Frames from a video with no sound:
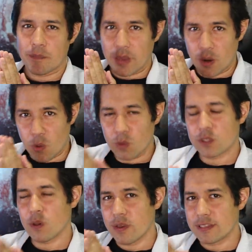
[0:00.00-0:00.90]
but
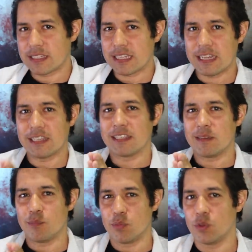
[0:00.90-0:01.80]
also
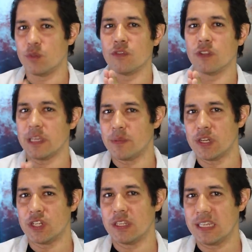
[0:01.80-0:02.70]
aesthetically beautiful
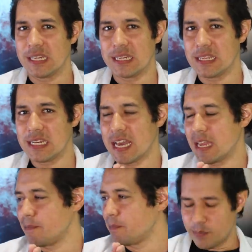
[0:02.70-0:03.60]
image at the end of the day.